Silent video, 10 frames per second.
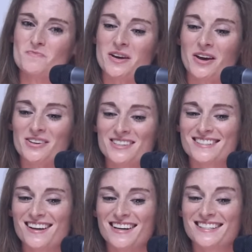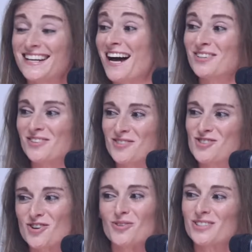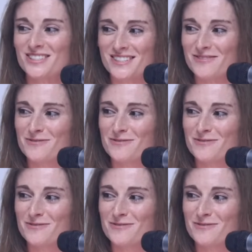because I stand on the shoulders